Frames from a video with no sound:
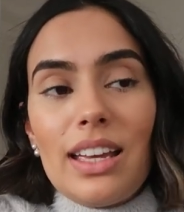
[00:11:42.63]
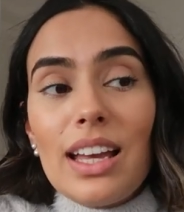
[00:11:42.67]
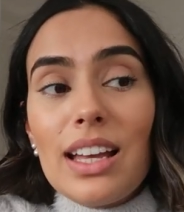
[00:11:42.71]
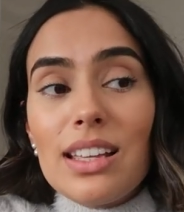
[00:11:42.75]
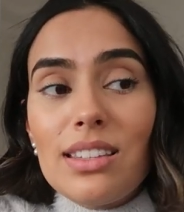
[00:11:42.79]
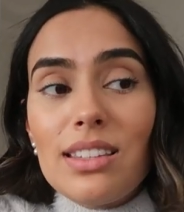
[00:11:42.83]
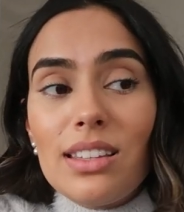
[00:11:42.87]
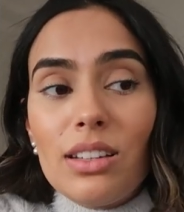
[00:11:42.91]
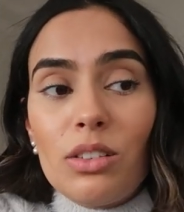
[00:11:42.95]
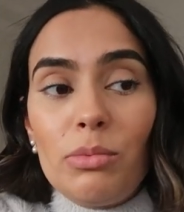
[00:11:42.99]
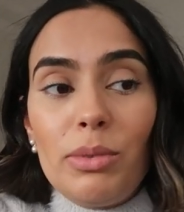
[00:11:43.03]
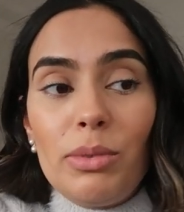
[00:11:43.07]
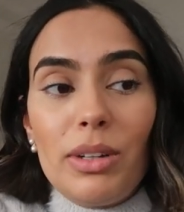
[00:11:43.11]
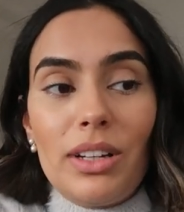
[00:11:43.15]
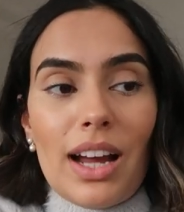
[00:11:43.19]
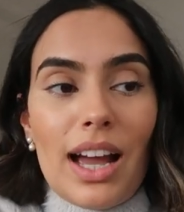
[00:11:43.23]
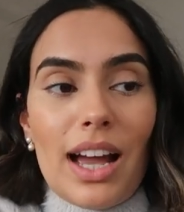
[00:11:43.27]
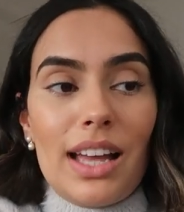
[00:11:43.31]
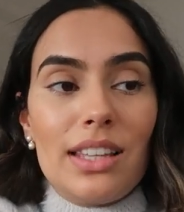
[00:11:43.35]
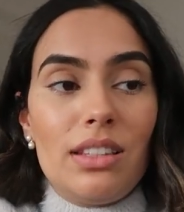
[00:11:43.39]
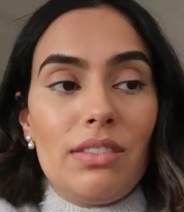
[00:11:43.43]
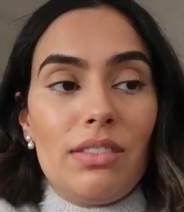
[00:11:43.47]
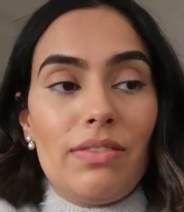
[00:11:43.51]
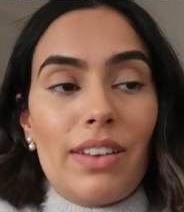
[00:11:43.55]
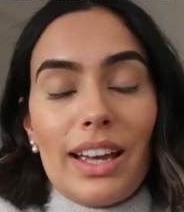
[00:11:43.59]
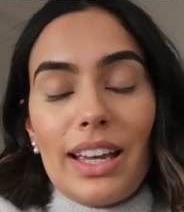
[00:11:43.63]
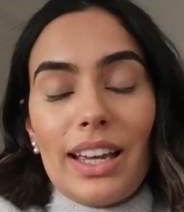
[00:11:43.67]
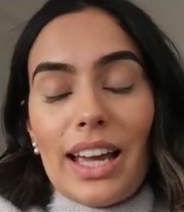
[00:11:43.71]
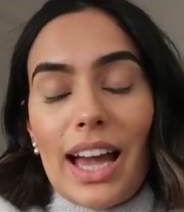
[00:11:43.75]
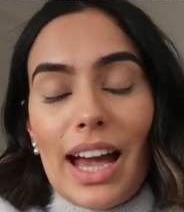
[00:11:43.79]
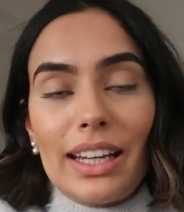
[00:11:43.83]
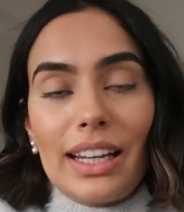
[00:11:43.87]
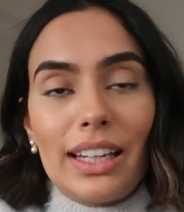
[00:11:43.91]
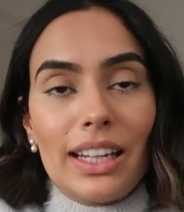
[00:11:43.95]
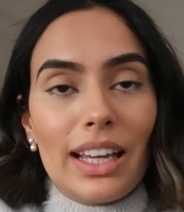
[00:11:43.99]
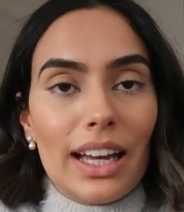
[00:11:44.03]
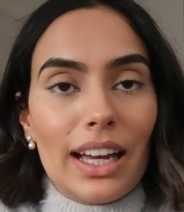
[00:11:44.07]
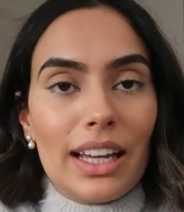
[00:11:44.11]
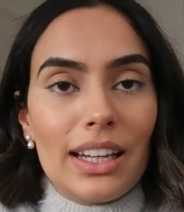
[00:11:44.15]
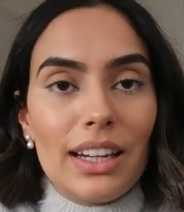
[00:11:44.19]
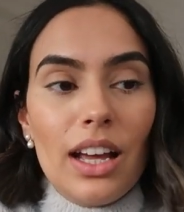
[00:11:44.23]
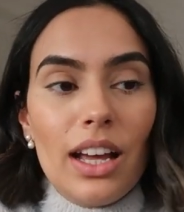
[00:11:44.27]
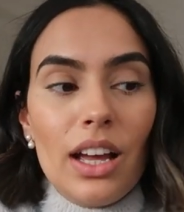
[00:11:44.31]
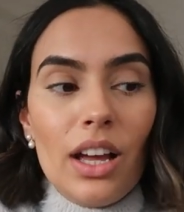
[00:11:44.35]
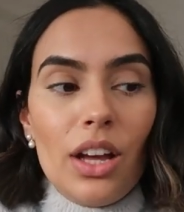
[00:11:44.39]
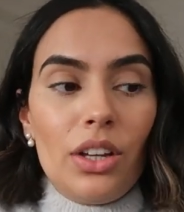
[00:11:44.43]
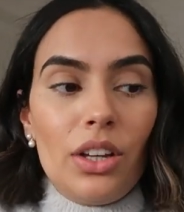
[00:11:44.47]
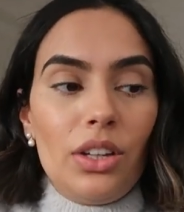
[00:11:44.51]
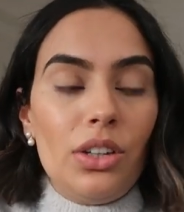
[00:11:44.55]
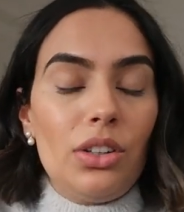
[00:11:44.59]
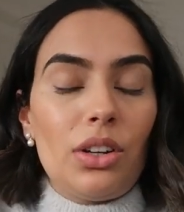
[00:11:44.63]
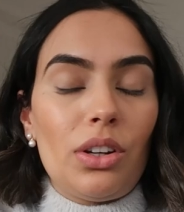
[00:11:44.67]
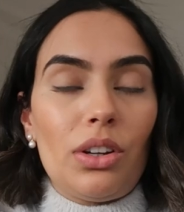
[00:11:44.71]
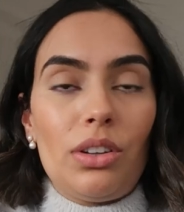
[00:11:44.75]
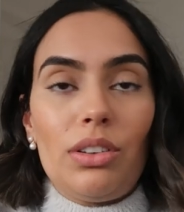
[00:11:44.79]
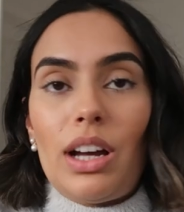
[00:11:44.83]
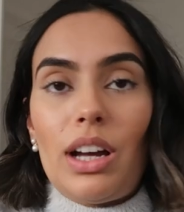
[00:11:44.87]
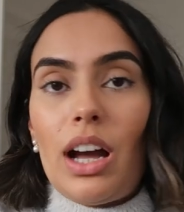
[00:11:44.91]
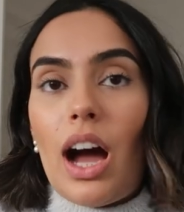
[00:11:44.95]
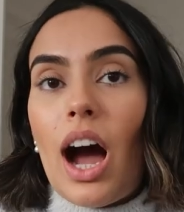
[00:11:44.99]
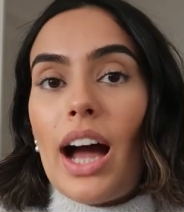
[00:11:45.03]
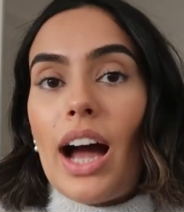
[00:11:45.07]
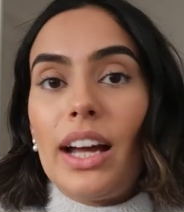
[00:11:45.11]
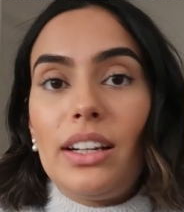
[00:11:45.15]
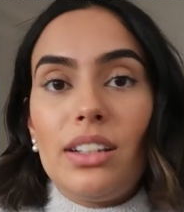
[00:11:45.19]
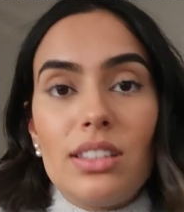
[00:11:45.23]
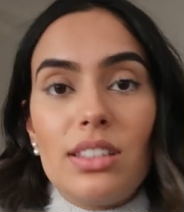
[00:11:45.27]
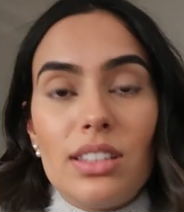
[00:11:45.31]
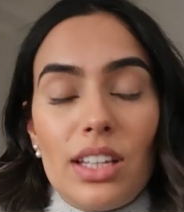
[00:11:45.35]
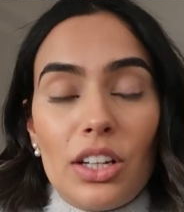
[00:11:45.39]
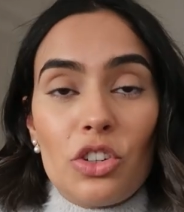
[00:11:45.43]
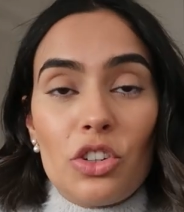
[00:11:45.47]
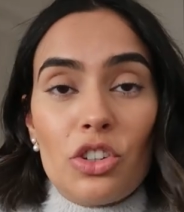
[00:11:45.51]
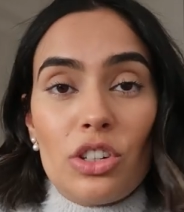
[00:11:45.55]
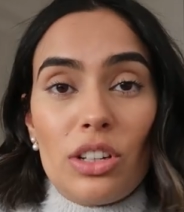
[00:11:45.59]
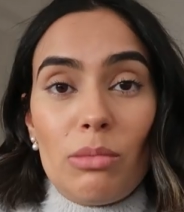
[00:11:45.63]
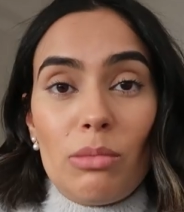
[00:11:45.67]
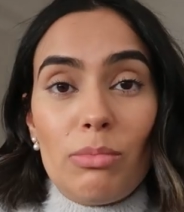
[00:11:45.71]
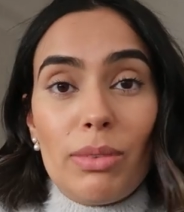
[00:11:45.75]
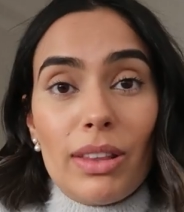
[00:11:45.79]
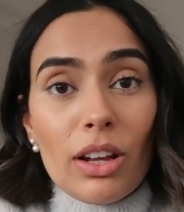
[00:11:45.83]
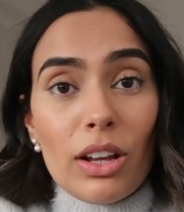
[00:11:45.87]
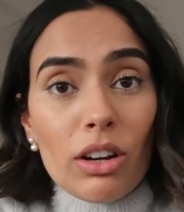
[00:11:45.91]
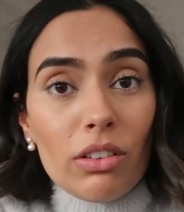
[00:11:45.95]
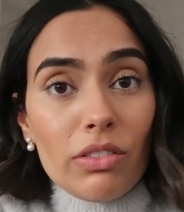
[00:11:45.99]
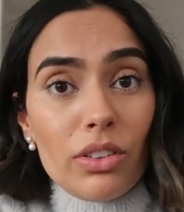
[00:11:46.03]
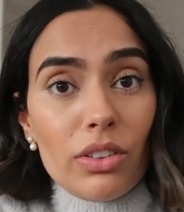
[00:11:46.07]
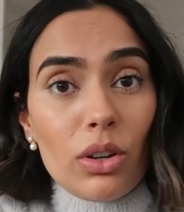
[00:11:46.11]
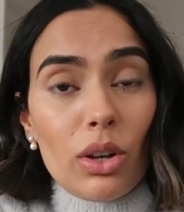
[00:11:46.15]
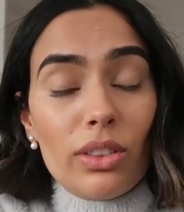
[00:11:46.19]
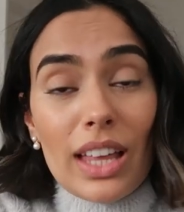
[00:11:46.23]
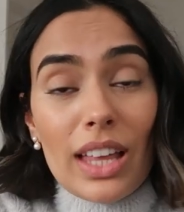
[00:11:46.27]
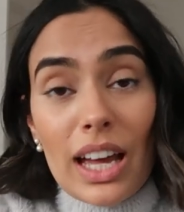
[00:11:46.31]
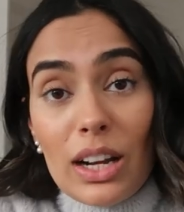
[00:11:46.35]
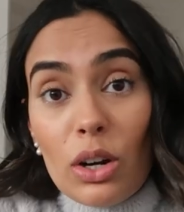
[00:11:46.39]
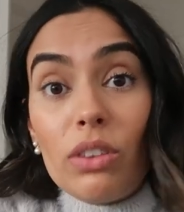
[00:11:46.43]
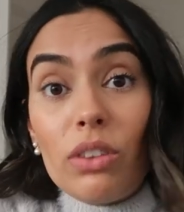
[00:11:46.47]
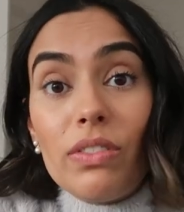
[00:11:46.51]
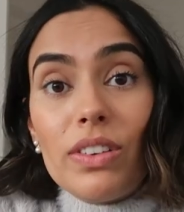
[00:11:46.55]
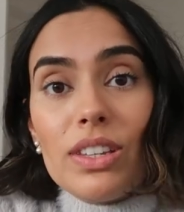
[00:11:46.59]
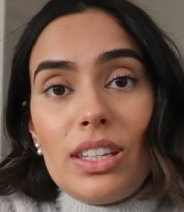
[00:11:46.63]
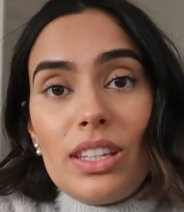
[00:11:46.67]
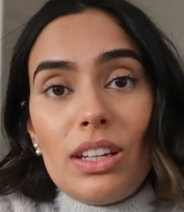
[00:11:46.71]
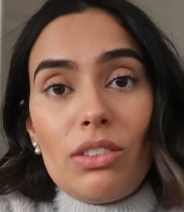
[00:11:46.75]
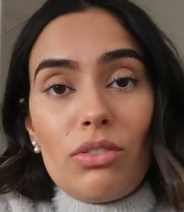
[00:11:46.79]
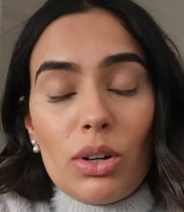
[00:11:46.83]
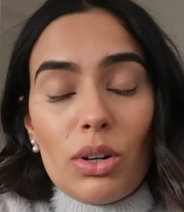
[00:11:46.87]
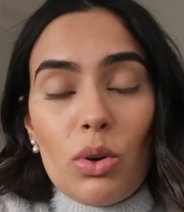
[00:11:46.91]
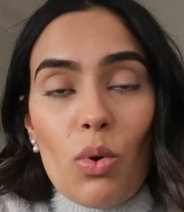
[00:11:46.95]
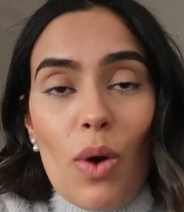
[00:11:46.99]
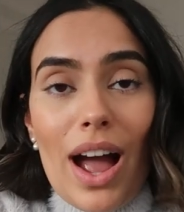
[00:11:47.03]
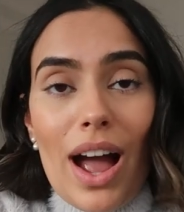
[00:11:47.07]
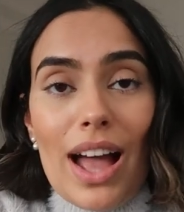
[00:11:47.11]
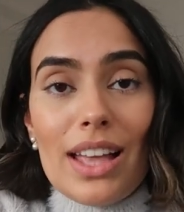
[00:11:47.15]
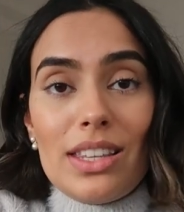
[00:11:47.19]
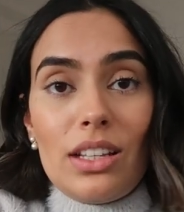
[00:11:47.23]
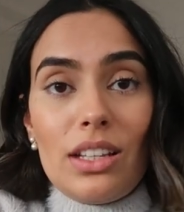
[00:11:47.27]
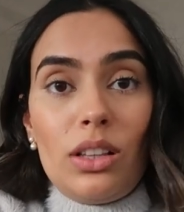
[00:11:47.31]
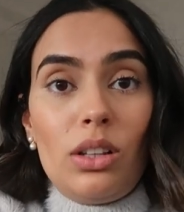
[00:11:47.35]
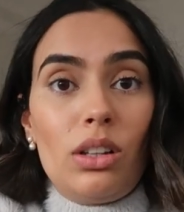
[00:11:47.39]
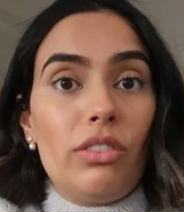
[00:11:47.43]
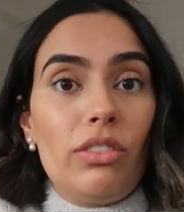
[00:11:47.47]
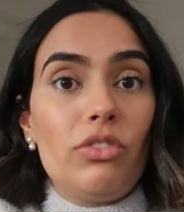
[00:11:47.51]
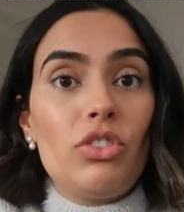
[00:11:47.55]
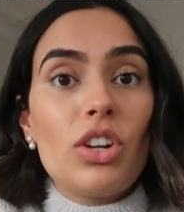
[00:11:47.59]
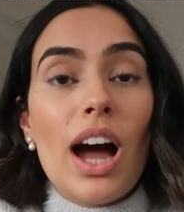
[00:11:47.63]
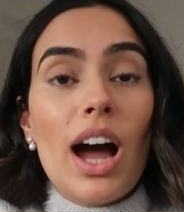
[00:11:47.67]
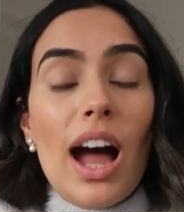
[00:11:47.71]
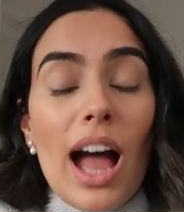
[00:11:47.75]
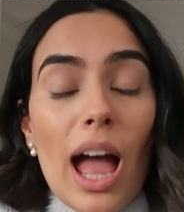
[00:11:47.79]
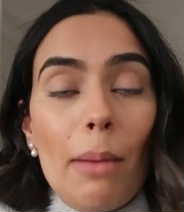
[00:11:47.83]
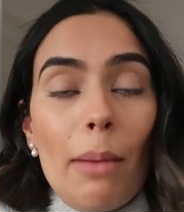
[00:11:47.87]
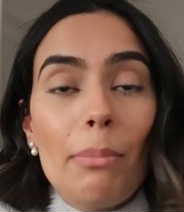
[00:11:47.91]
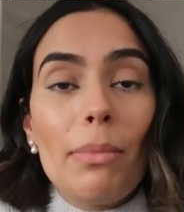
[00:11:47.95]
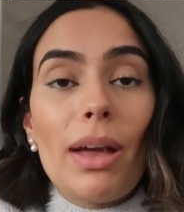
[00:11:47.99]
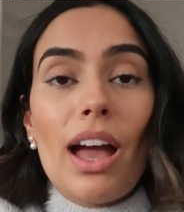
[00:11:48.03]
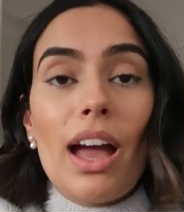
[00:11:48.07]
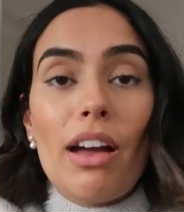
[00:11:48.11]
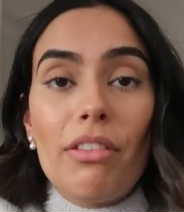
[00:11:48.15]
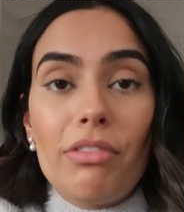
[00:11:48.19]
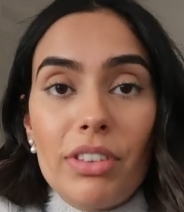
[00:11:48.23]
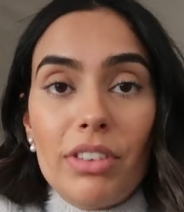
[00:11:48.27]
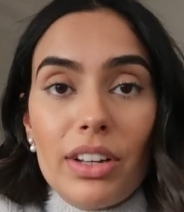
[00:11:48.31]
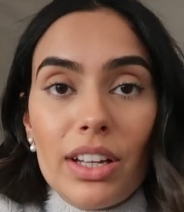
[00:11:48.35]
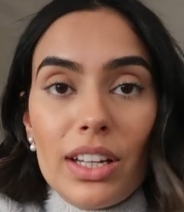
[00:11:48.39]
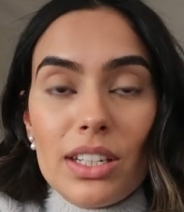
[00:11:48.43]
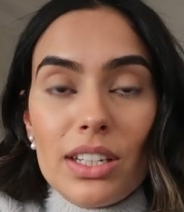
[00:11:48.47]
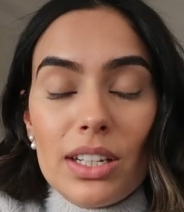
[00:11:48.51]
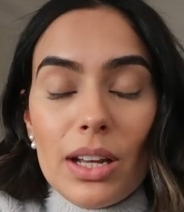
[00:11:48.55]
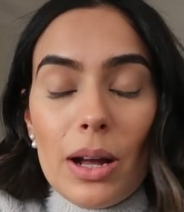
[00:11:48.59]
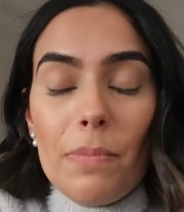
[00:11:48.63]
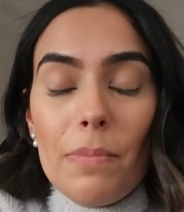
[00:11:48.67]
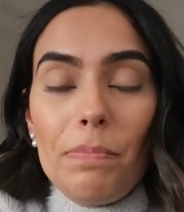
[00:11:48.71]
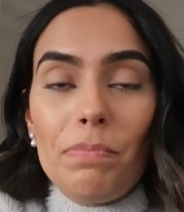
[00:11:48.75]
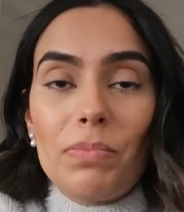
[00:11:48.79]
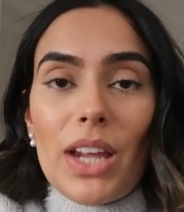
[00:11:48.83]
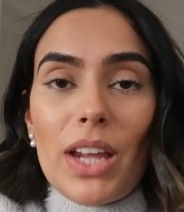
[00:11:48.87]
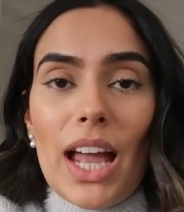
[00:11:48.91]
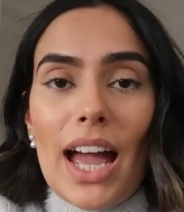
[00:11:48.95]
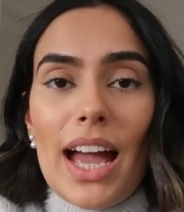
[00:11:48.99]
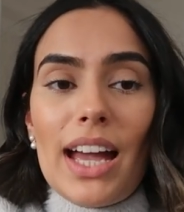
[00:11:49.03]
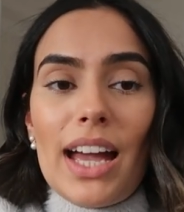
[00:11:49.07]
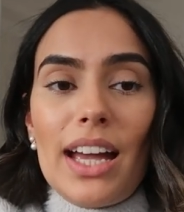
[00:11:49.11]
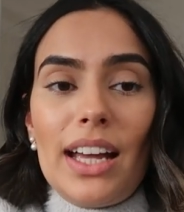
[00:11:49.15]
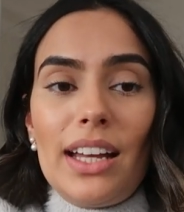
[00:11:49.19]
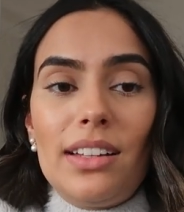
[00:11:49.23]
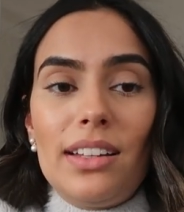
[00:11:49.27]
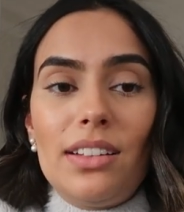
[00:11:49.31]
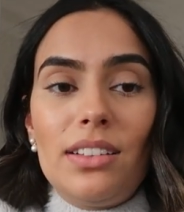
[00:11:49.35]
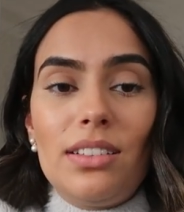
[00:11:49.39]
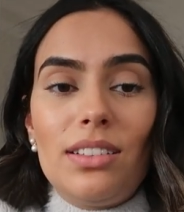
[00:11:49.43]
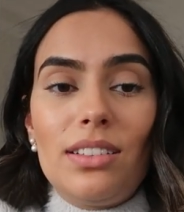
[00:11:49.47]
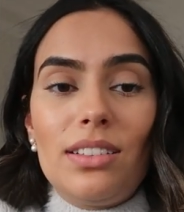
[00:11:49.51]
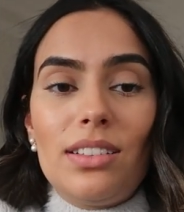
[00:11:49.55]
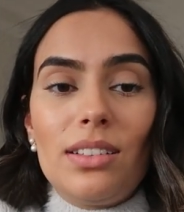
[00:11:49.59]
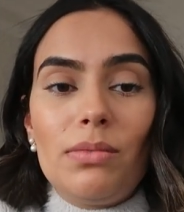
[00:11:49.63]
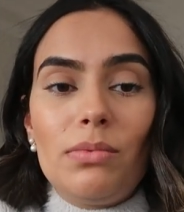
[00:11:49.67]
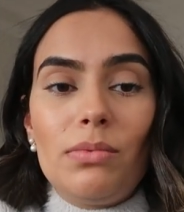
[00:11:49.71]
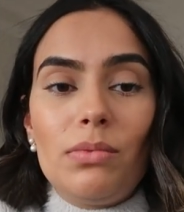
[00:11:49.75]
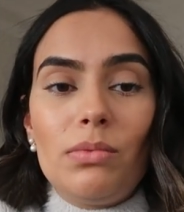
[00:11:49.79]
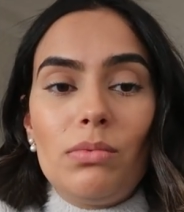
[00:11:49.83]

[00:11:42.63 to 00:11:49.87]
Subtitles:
Yes, it'll be nice if I can get, you know, a high distinction, but that obviously requires a lot of time, effort, and